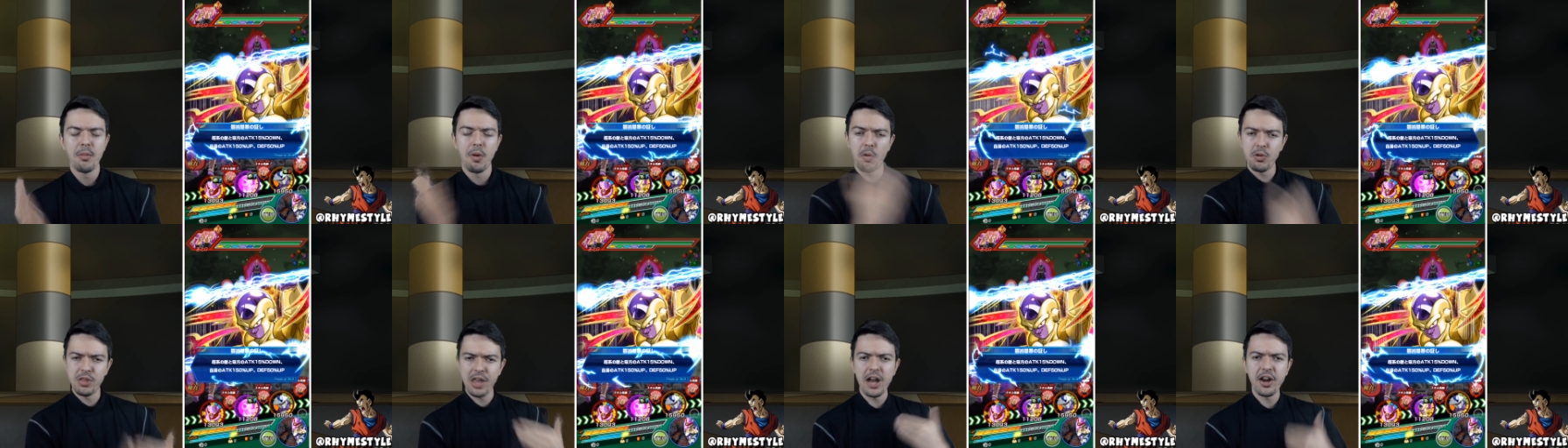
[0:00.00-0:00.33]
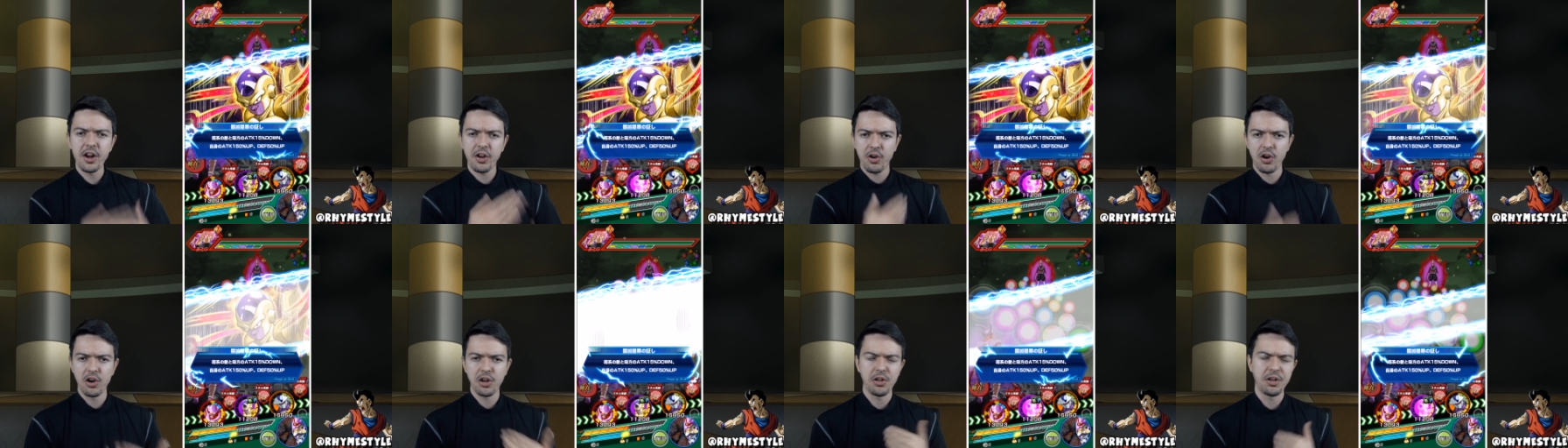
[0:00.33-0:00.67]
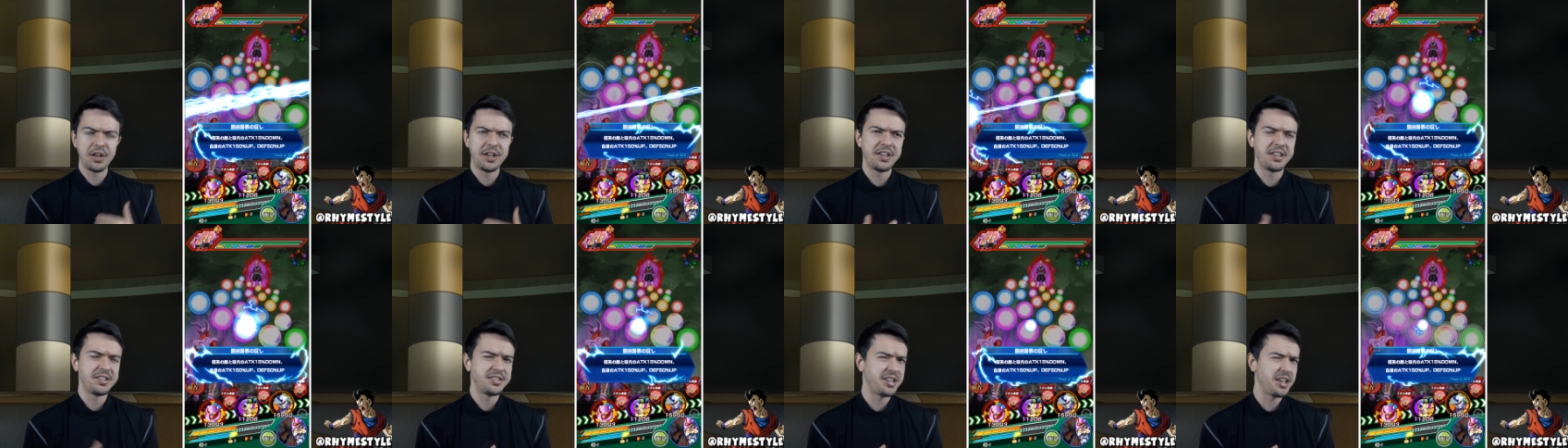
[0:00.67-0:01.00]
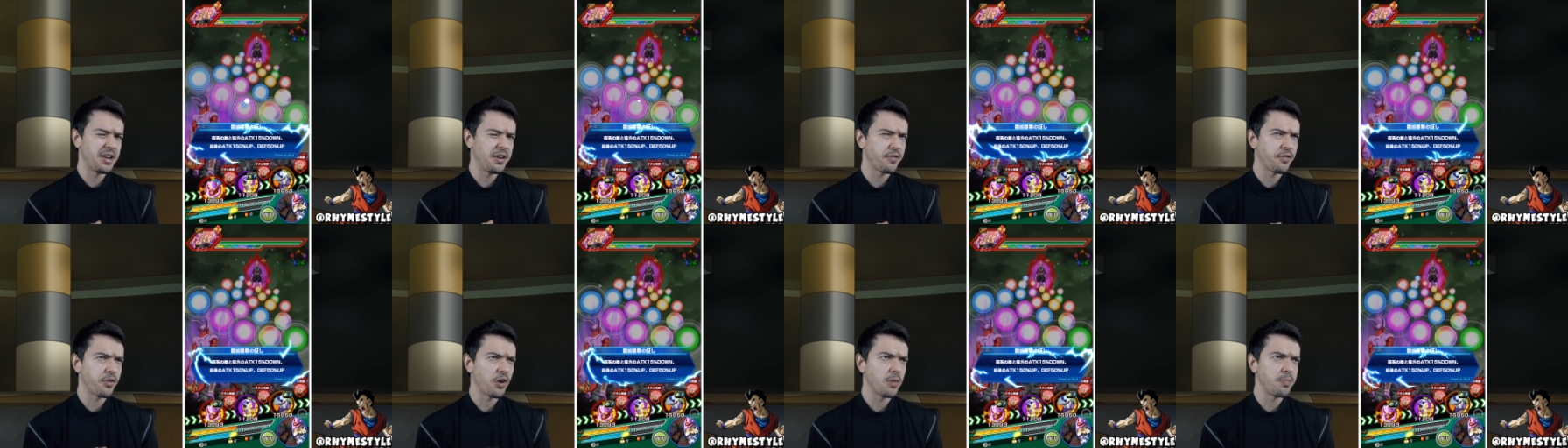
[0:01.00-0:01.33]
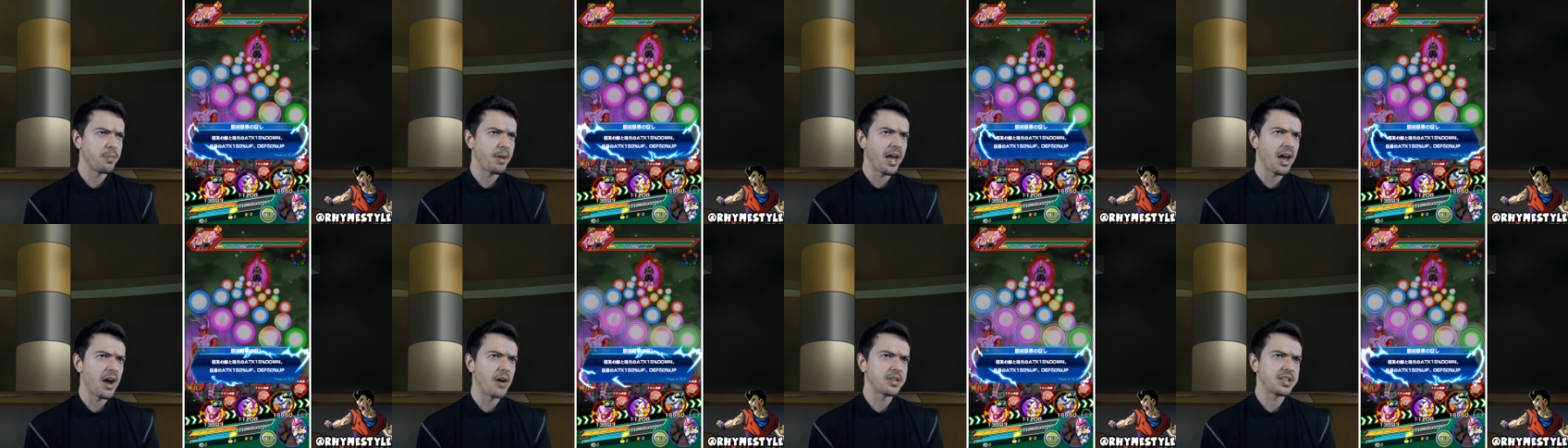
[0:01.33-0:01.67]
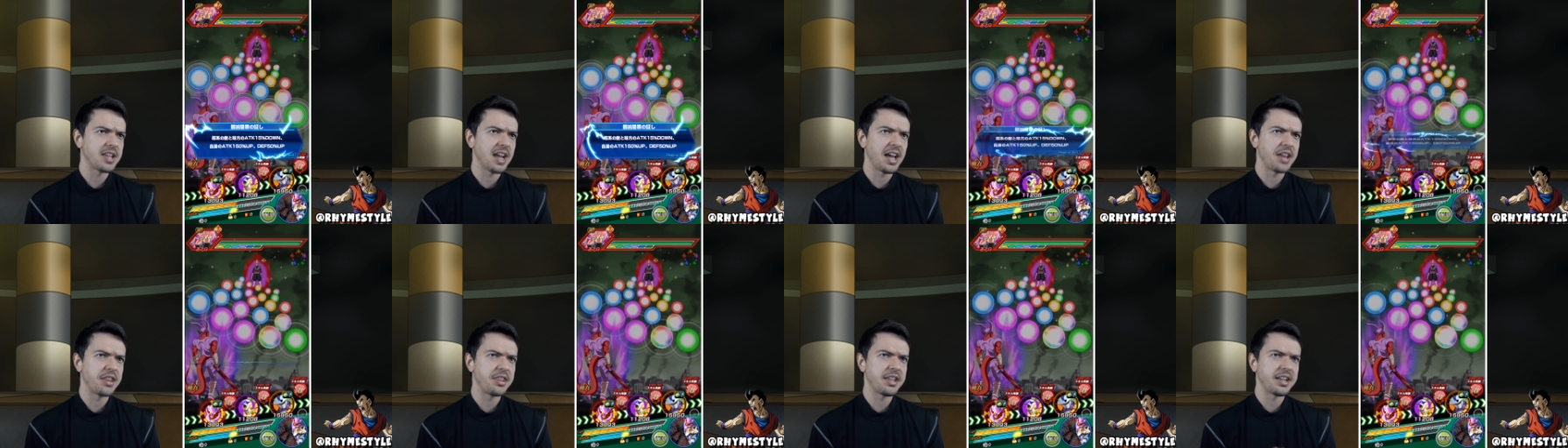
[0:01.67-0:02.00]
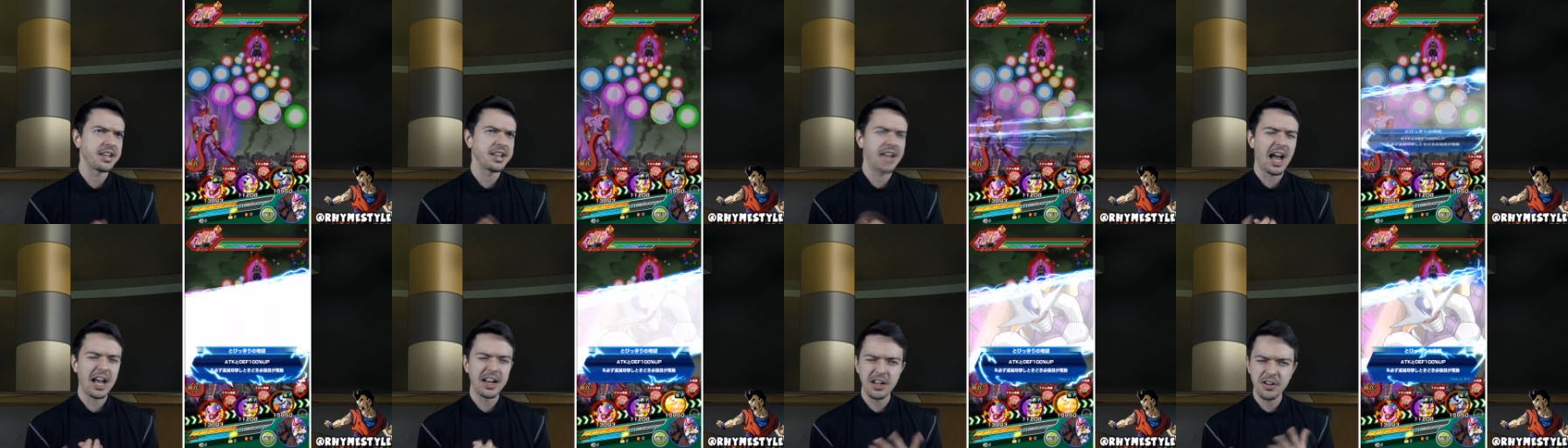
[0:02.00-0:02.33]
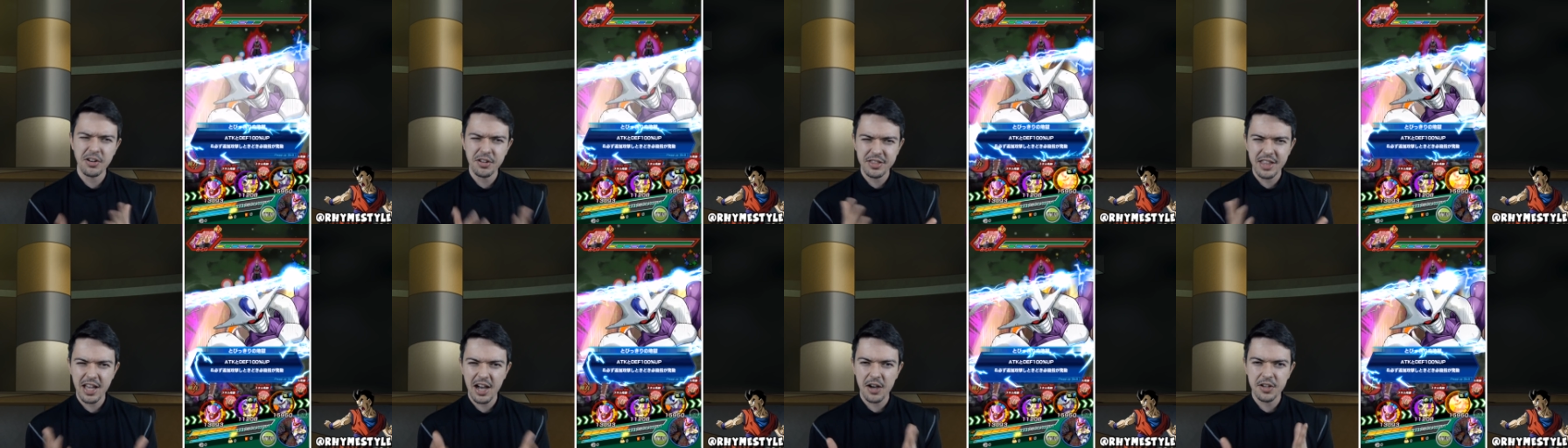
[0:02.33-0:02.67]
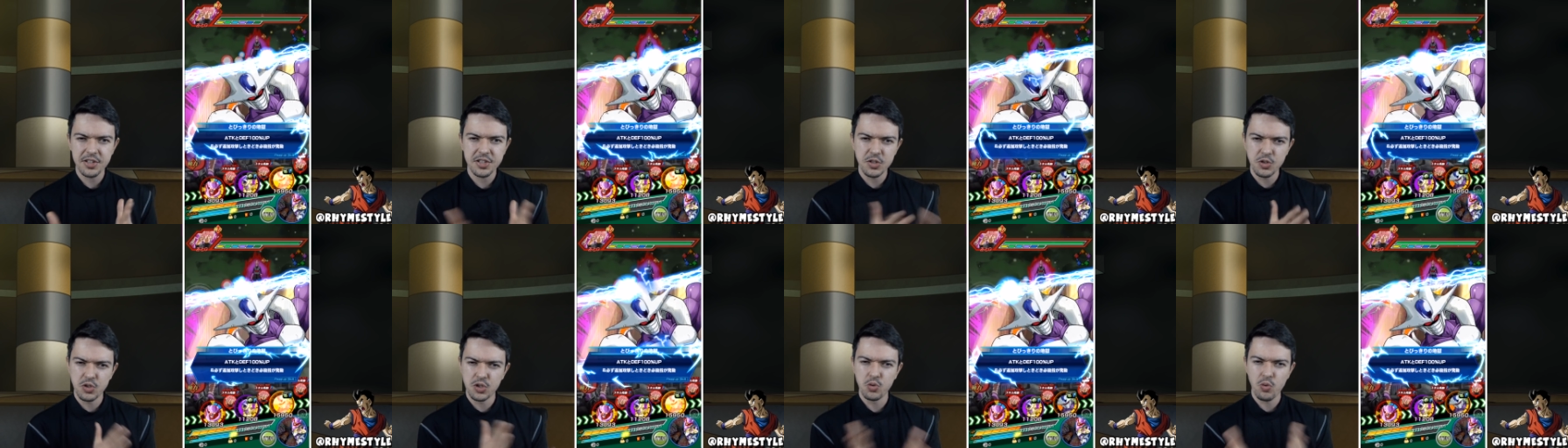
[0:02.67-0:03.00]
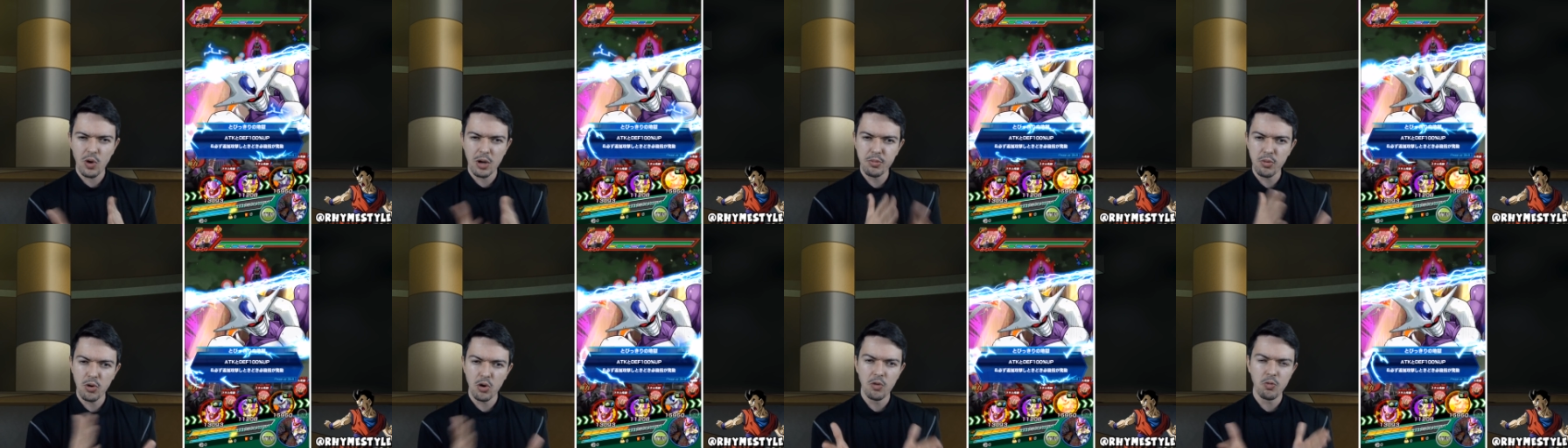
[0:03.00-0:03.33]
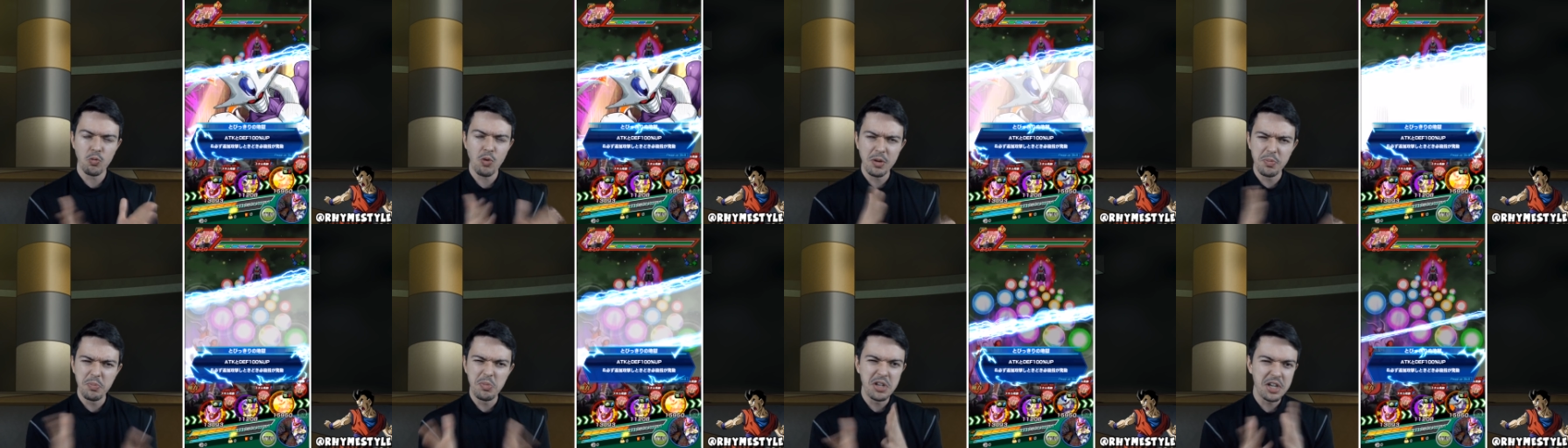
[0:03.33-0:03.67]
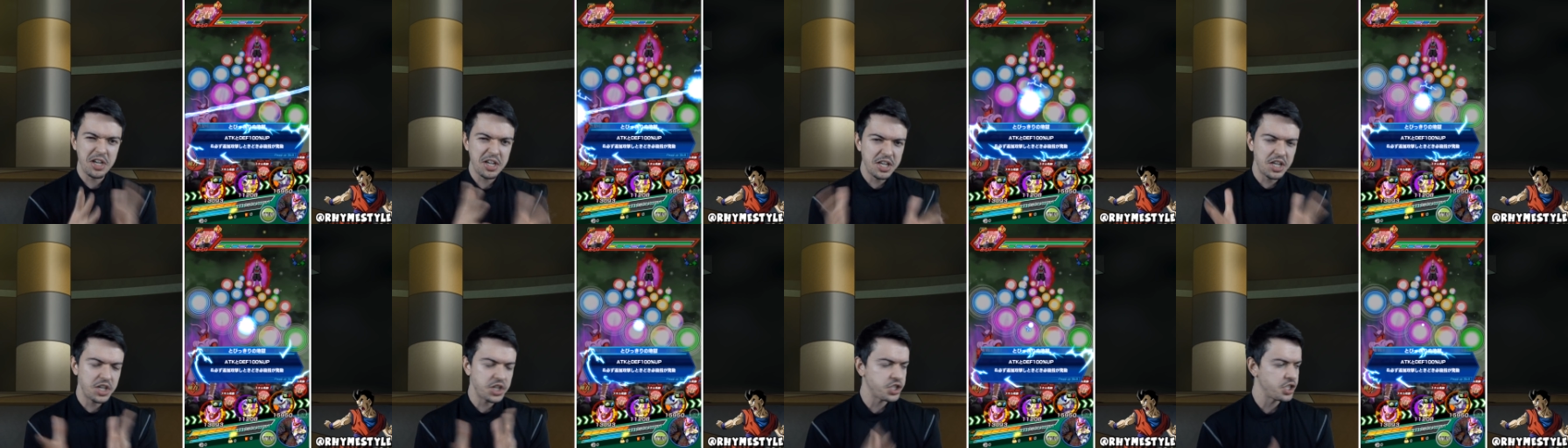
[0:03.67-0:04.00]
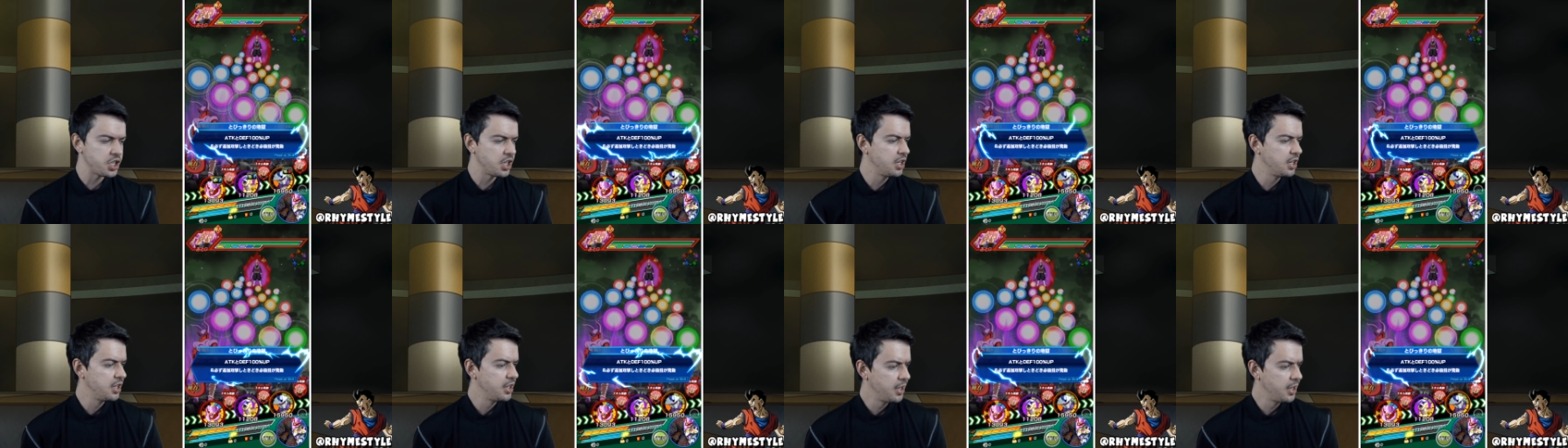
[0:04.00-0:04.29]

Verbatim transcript: but without a critical, he's hitting for about, I think, 900,000 to 1, more, 1 million-ish.